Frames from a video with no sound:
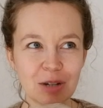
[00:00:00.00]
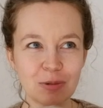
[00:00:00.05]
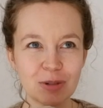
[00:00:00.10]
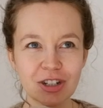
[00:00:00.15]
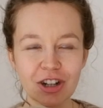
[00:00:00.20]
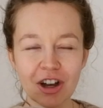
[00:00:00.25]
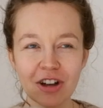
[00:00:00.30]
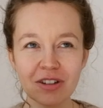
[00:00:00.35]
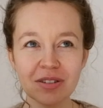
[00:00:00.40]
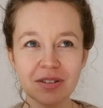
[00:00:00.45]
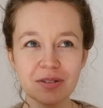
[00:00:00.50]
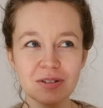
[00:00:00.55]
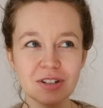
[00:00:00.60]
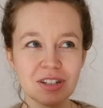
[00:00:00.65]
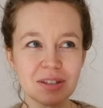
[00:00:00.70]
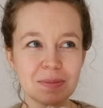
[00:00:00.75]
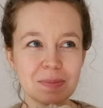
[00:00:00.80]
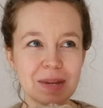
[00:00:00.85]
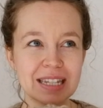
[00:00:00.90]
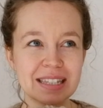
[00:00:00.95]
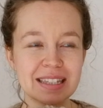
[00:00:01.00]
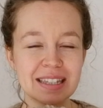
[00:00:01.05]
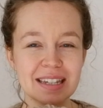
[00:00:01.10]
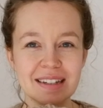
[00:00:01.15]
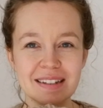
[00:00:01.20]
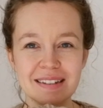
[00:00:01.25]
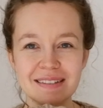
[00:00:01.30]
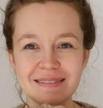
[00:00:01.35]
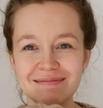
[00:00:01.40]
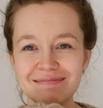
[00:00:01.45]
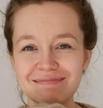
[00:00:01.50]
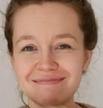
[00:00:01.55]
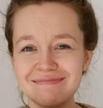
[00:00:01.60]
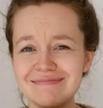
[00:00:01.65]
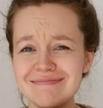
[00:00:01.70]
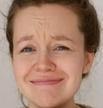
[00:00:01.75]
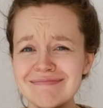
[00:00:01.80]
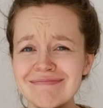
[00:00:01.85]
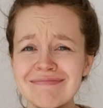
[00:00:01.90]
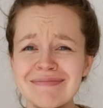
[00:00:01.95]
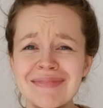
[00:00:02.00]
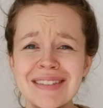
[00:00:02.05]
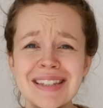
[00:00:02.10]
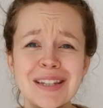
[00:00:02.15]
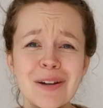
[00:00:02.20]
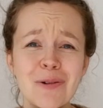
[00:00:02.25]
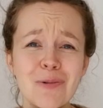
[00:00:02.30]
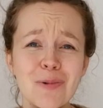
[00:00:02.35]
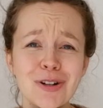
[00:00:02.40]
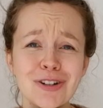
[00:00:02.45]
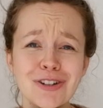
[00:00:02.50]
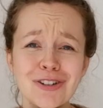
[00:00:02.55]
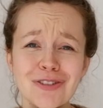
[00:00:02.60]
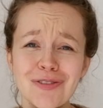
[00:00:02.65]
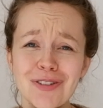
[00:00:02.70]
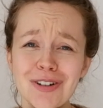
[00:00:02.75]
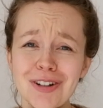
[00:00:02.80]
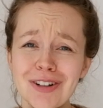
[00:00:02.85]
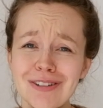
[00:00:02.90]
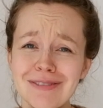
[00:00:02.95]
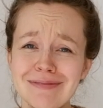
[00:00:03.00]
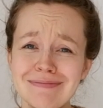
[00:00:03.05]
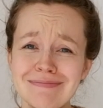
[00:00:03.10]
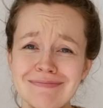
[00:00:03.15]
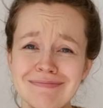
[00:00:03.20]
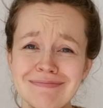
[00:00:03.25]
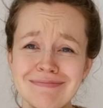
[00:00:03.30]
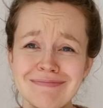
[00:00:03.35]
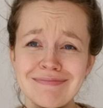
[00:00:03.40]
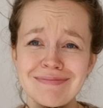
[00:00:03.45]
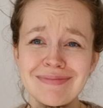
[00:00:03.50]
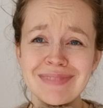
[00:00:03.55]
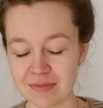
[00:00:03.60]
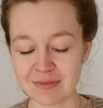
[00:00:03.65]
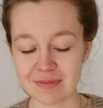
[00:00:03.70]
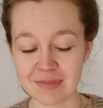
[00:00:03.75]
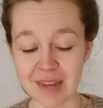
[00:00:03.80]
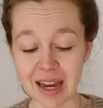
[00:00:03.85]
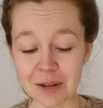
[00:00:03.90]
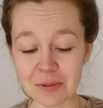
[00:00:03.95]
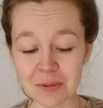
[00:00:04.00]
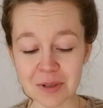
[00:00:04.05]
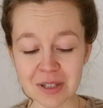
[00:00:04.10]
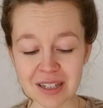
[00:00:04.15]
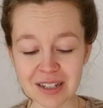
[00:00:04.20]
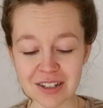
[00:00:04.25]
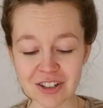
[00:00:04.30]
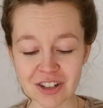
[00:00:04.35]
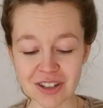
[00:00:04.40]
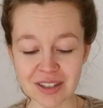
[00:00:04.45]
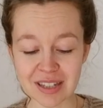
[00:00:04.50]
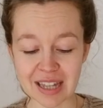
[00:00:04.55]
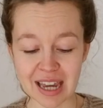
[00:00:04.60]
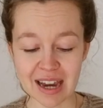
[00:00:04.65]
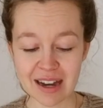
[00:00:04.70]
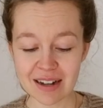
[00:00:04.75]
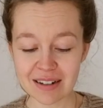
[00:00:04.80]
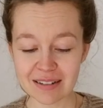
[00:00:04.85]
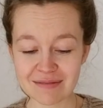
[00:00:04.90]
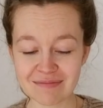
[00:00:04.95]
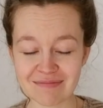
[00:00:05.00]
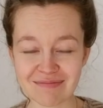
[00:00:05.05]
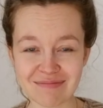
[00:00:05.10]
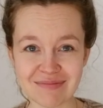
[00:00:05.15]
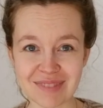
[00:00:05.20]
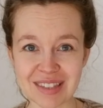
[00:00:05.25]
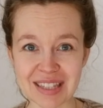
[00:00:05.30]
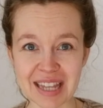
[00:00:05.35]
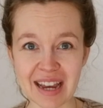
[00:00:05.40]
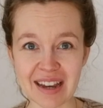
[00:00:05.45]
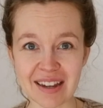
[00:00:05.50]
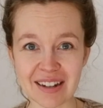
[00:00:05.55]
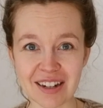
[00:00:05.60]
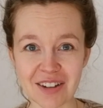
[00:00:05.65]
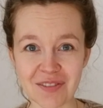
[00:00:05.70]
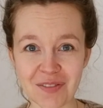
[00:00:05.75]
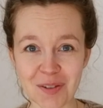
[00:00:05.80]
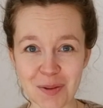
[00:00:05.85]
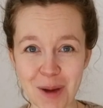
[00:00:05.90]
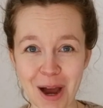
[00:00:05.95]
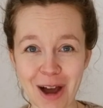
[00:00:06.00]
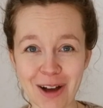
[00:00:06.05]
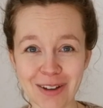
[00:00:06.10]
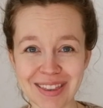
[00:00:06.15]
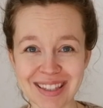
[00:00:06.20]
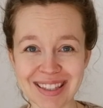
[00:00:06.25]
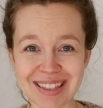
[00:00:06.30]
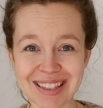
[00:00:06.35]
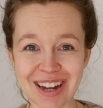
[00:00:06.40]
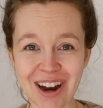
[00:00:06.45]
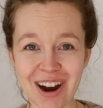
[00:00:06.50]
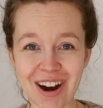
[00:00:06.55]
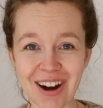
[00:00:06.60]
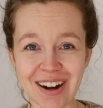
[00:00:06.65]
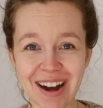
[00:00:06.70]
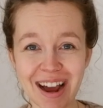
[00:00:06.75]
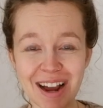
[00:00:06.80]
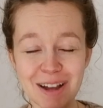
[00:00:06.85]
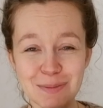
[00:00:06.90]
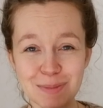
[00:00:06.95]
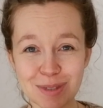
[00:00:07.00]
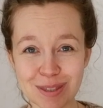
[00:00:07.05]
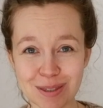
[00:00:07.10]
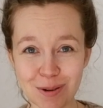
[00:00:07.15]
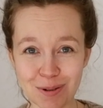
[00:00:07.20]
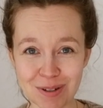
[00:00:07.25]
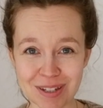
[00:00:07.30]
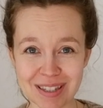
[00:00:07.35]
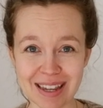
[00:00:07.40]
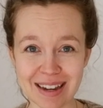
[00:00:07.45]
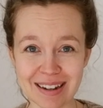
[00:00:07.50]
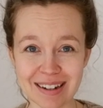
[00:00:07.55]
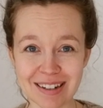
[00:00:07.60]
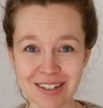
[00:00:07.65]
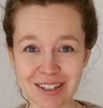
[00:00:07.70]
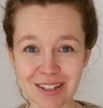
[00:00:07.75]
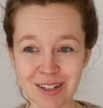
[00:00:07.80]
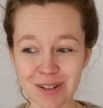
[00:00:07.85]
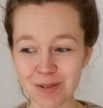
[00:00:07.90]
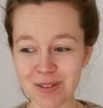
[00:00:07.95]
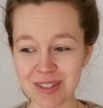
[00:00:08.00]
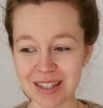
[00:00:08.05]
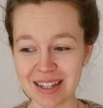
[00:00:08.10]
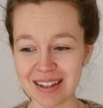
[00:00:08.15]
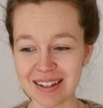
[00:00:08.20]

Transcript: which also just makes it so wonderful. I really just can't say enough about this yarn. I am so excited to use